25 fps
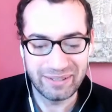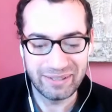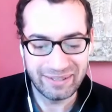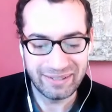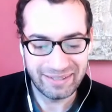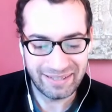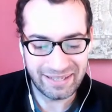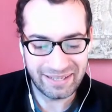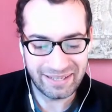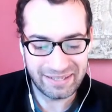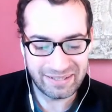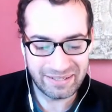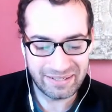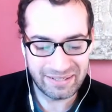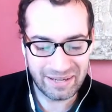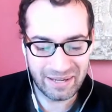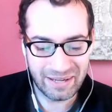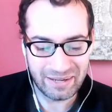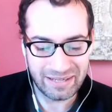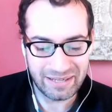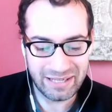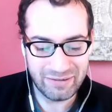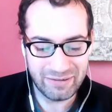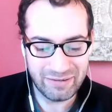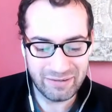It's
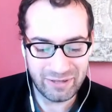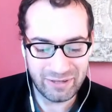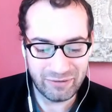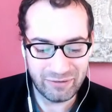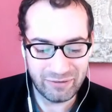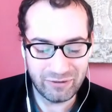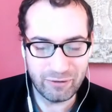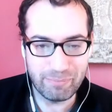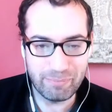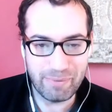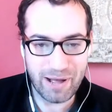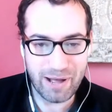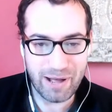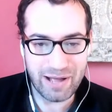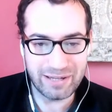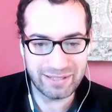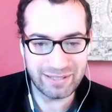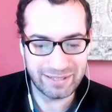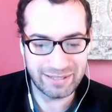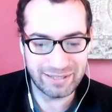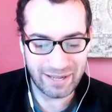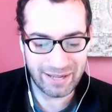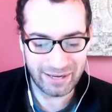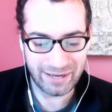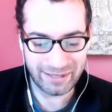uh, Even If Your Boss
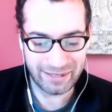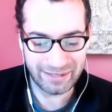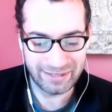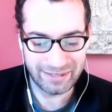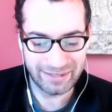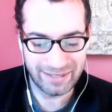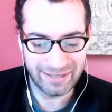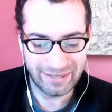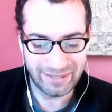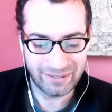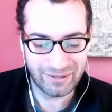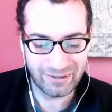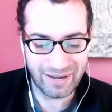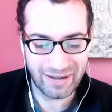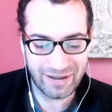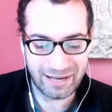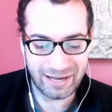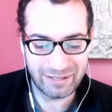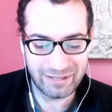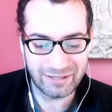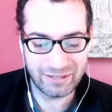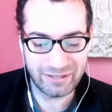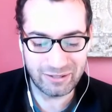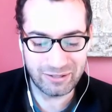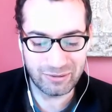Sucks, Your
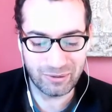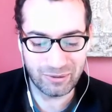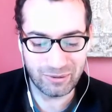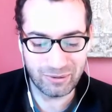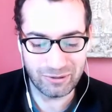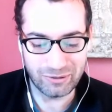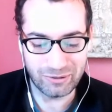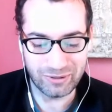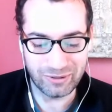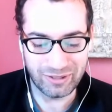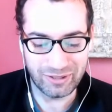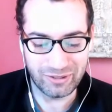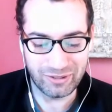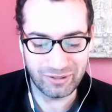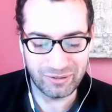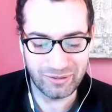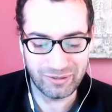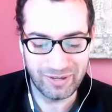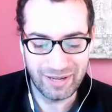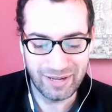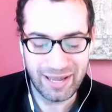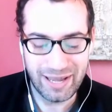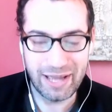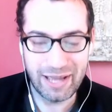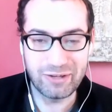Ex is Torturing You,
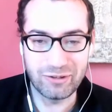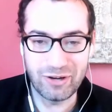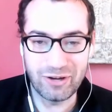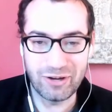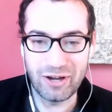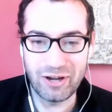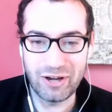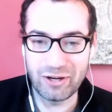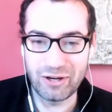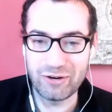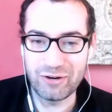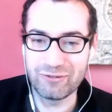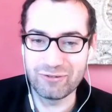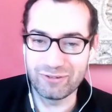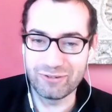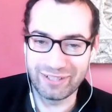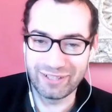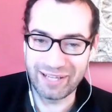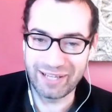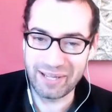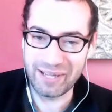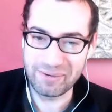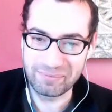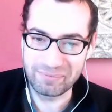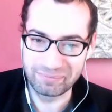and You're Hungover
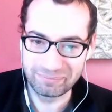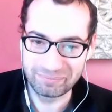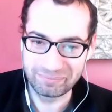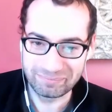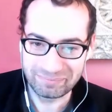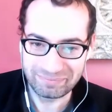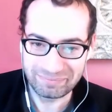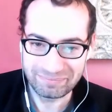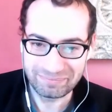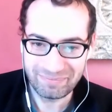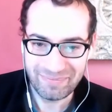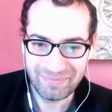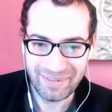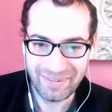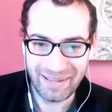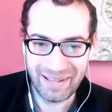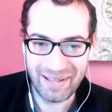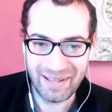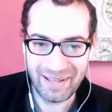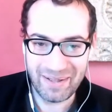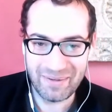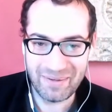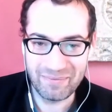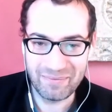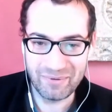Again.
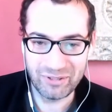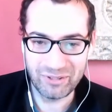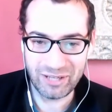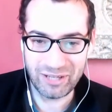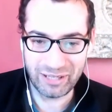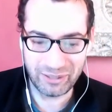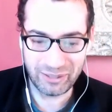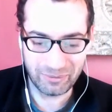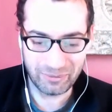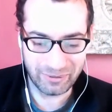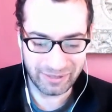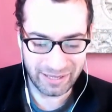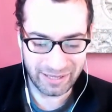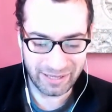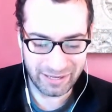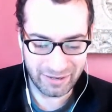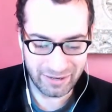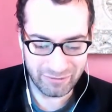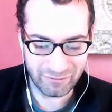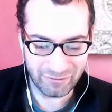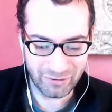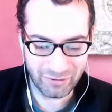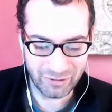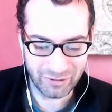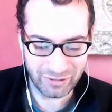Um, which I could relate,
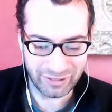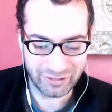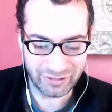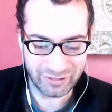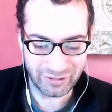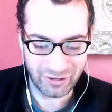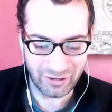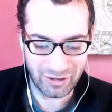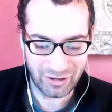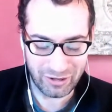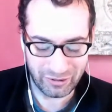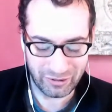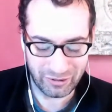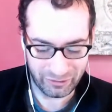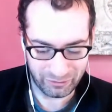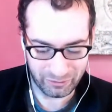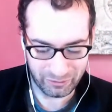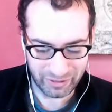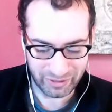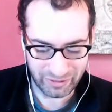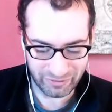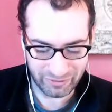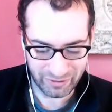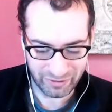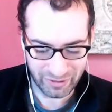unfortunately, to all
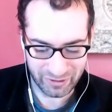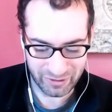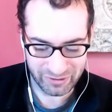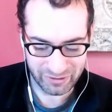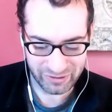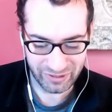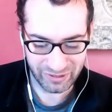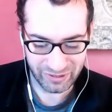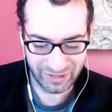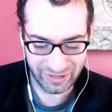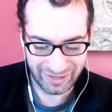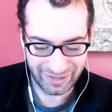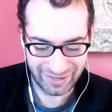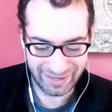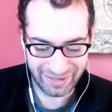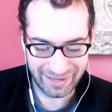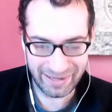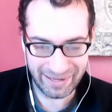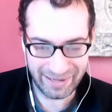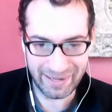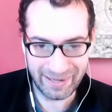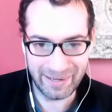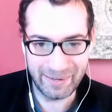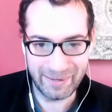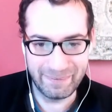three of those
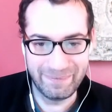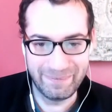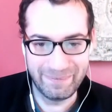um,